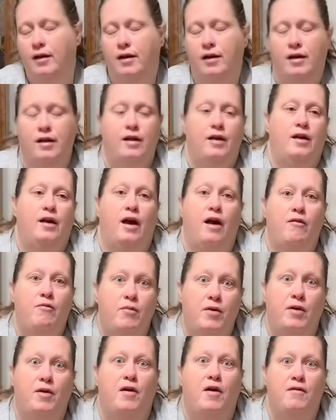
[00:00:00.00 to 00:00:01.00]
I've been
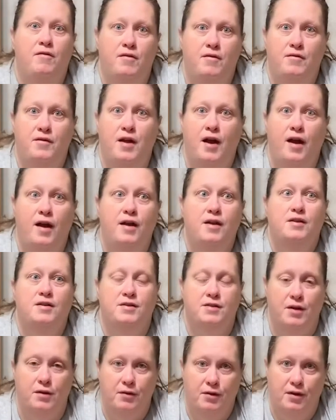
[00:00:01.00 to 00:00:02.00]
off of diet
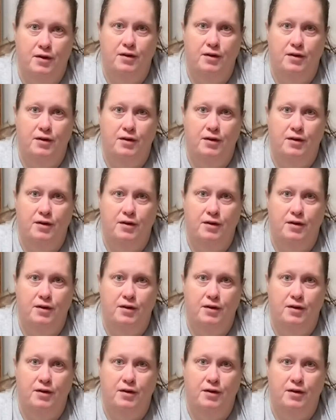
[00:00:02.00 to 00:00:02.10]
soda